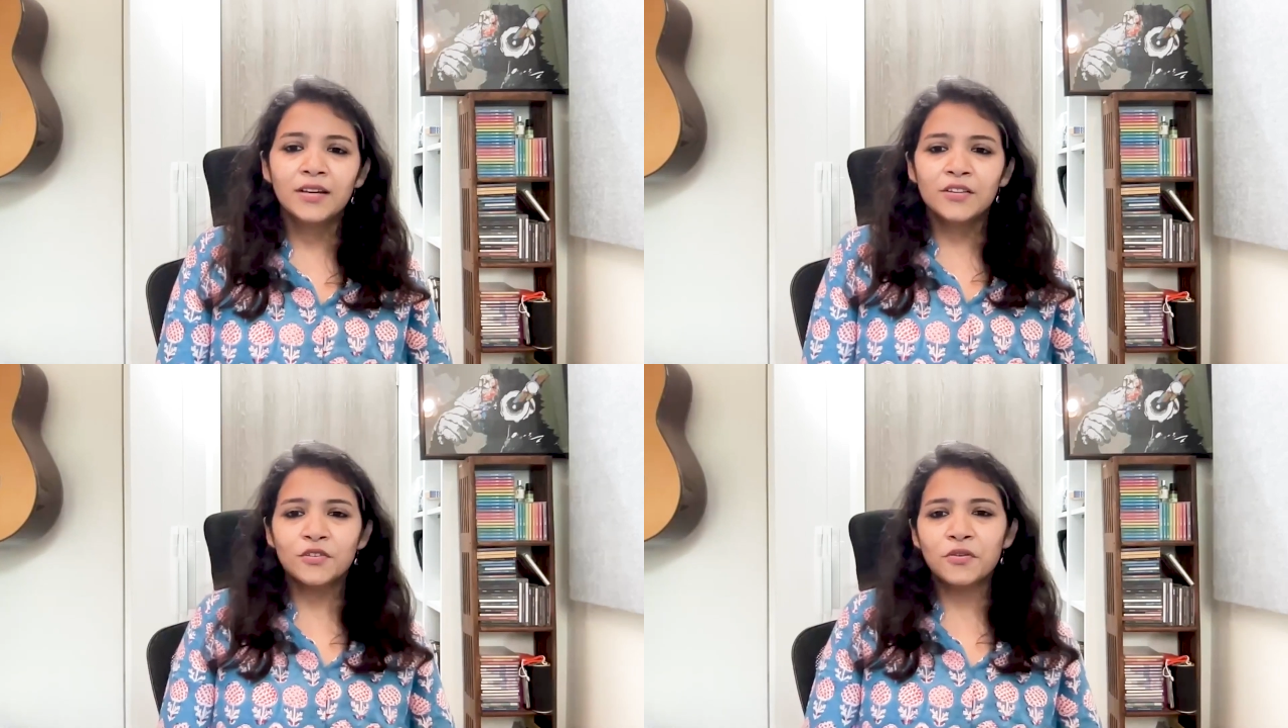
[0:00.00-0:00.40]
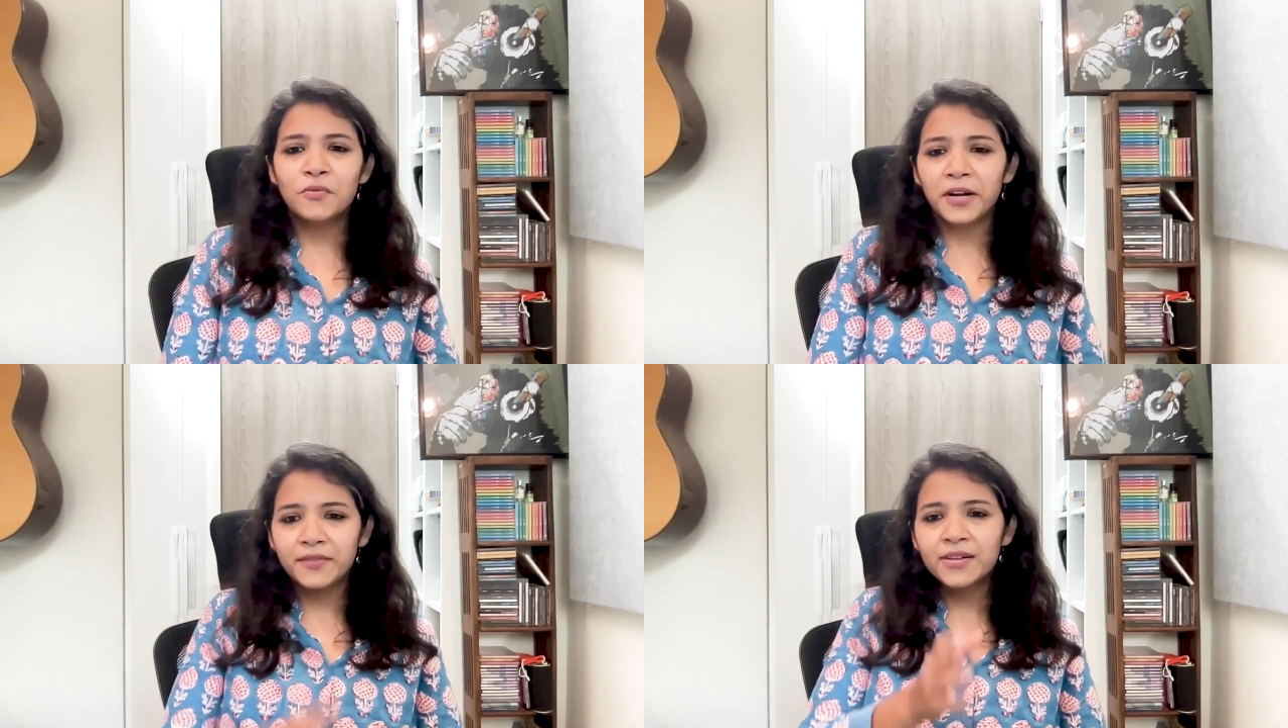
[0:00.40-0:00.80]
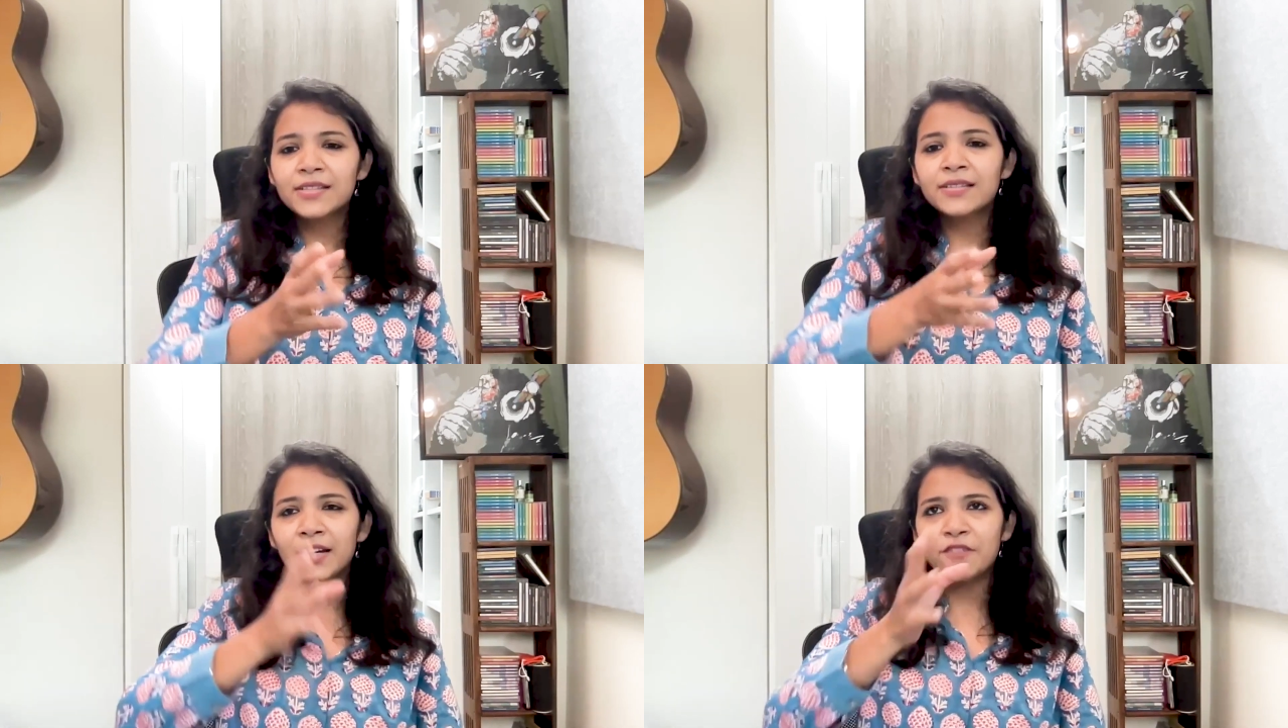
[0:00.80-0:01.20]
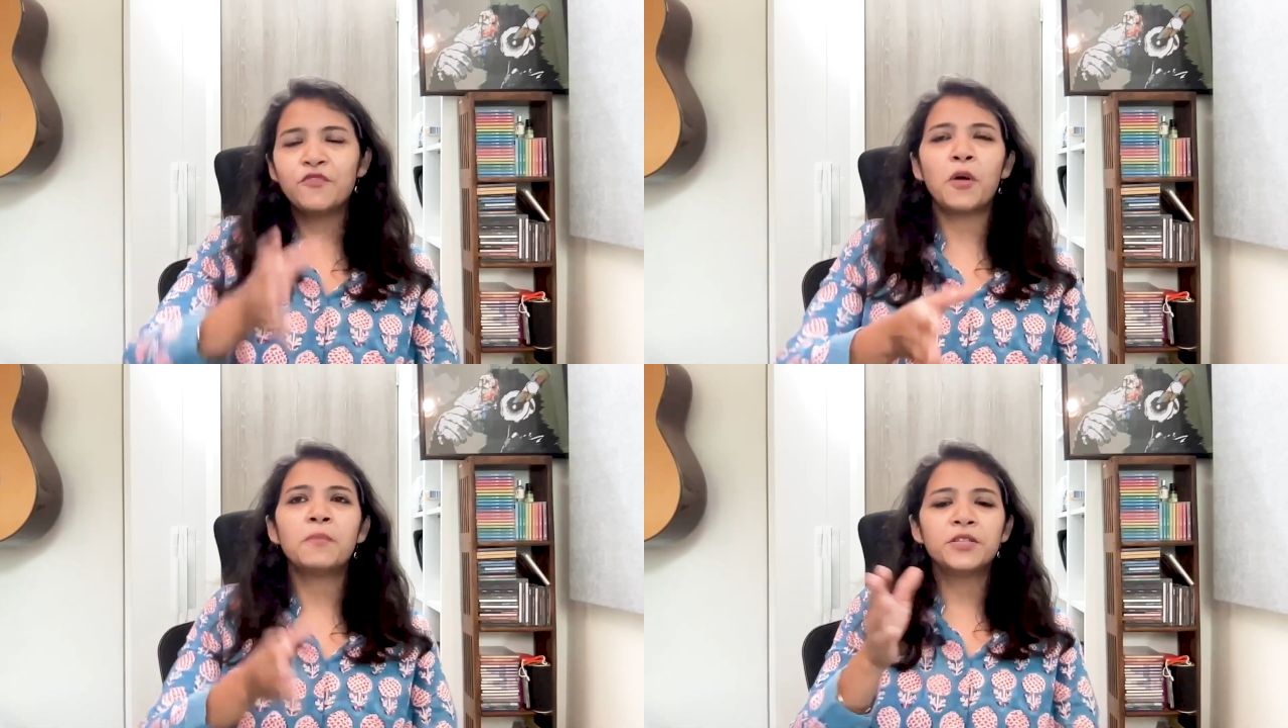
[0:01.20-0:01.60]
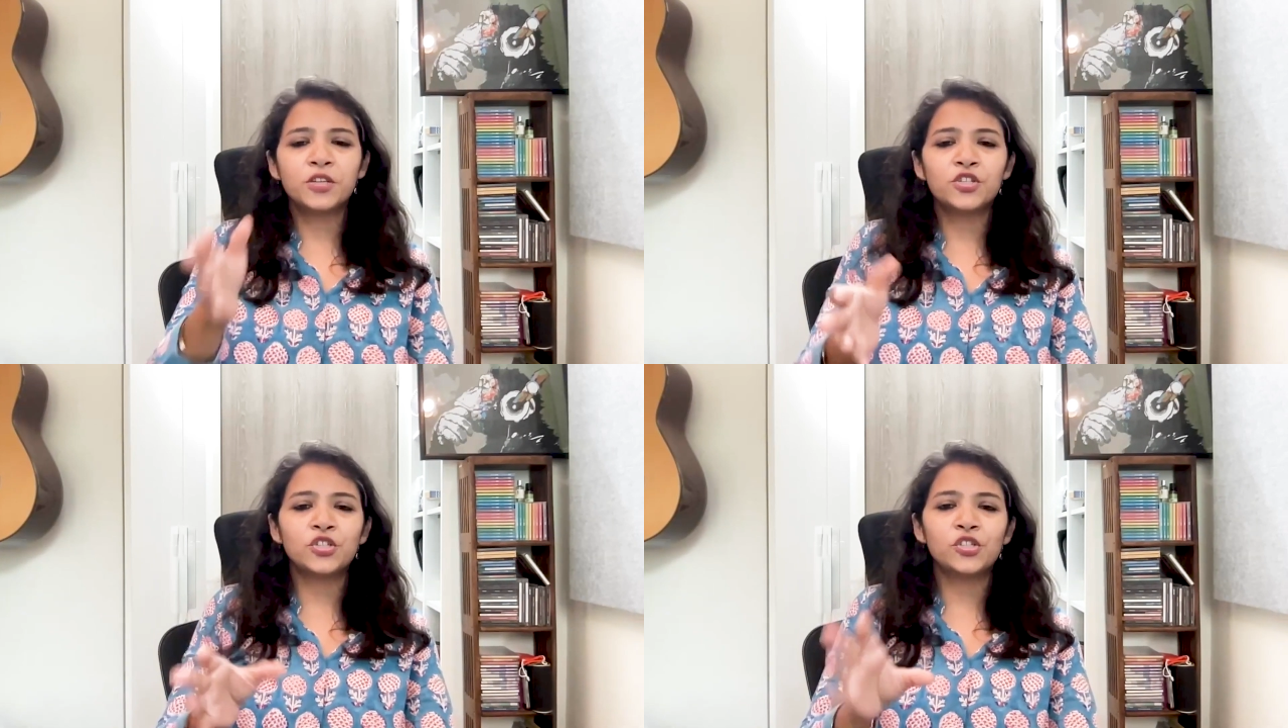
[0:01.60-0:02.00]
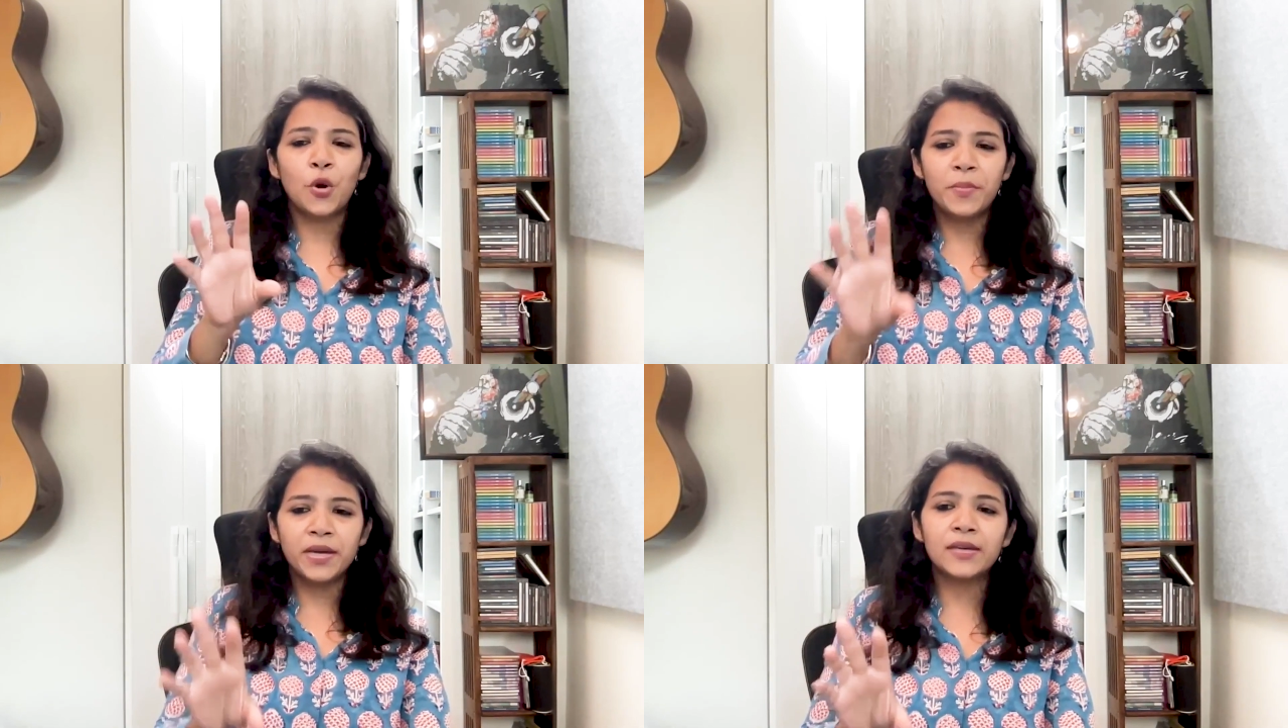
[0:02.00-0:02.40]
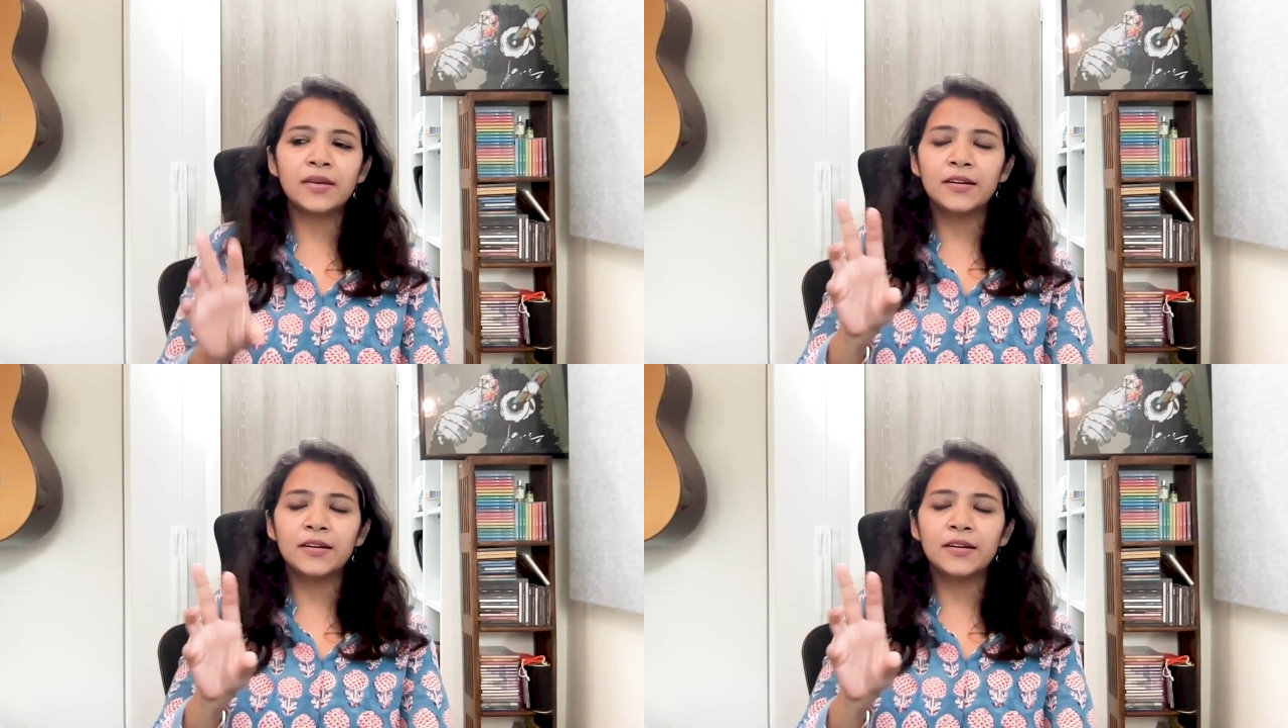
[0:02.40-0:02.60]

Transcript: So whatever is that informed decision you're making